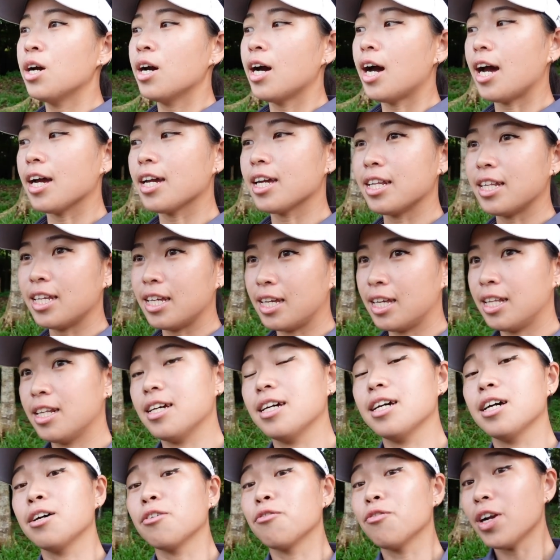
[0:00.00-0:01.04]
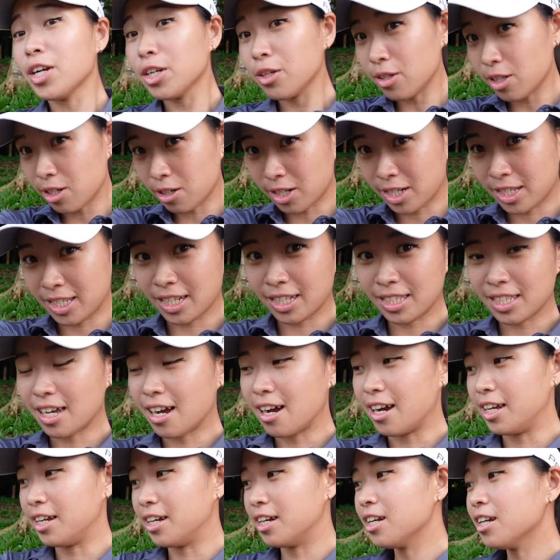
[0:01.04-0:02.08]
I can hit a regular
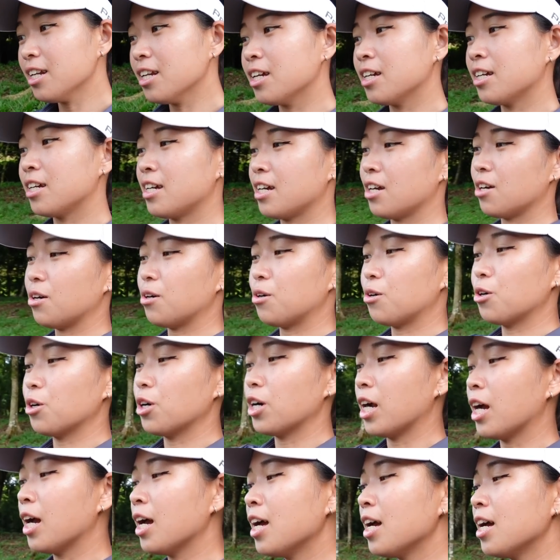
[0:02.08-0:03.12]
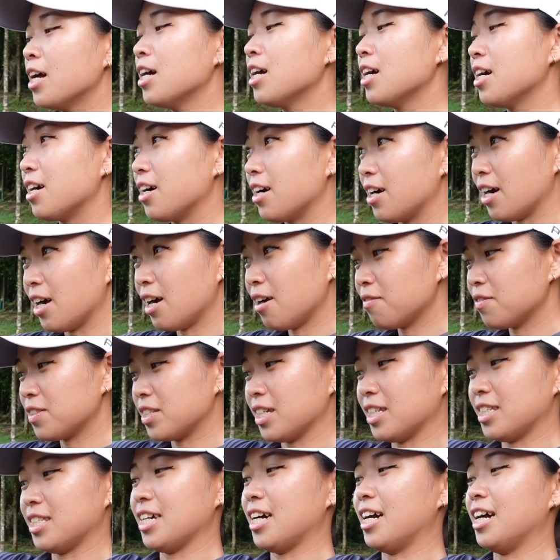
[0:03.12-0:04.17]
6-iron or a half
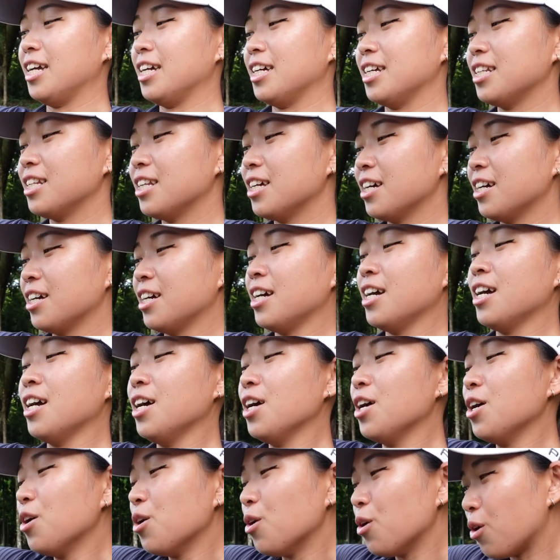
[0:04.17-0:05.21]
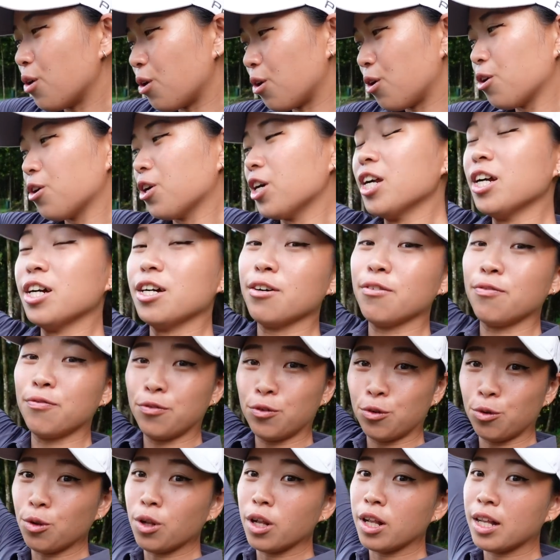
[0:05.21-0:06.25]
6-iron. Or a
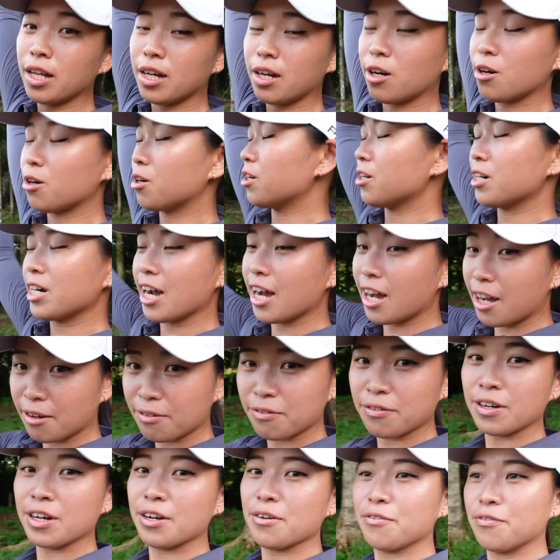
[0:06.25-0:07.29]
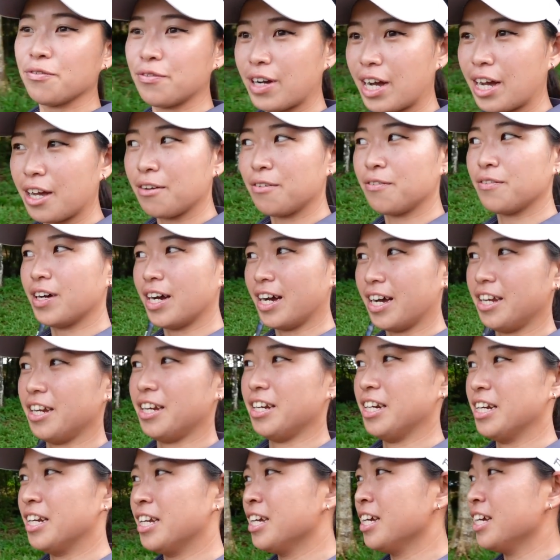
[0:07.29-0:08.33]
full or a half
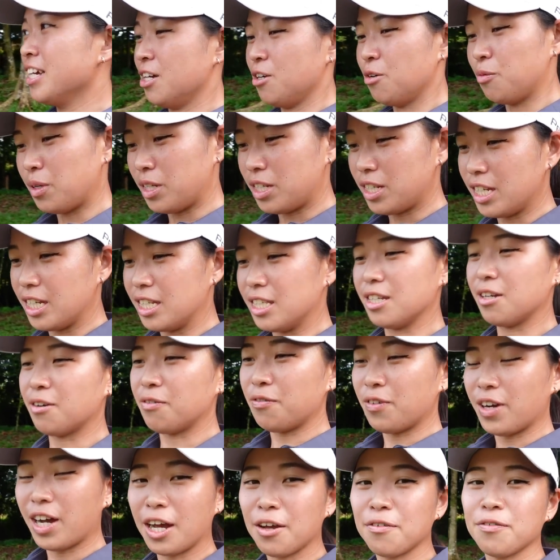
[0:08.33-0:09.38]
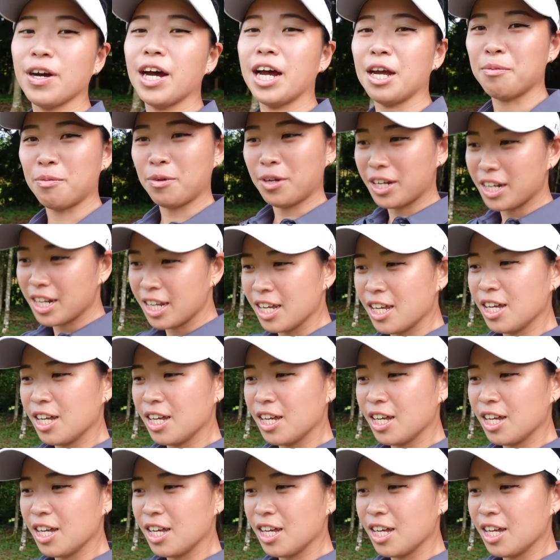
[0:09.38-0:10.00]
5-iron, which is a 5 hybrid.